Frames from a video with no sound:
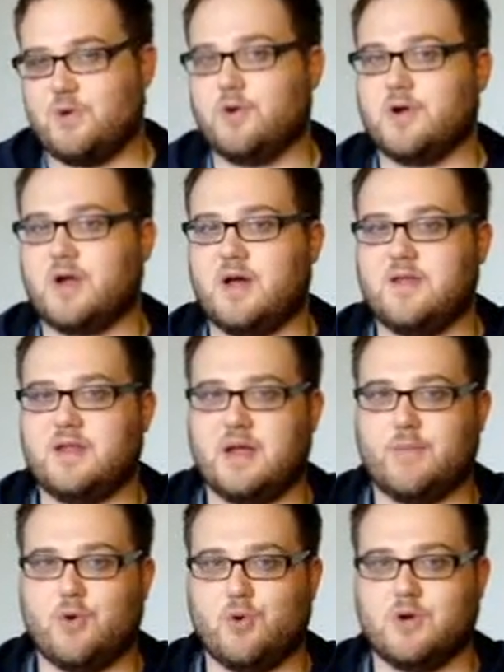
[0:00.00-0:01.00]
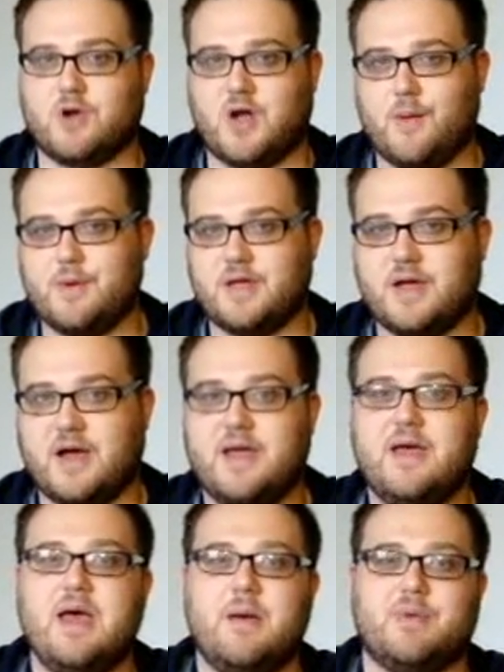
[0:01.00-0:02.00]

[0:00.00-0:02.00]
horror guy than I am a horror comedy guy.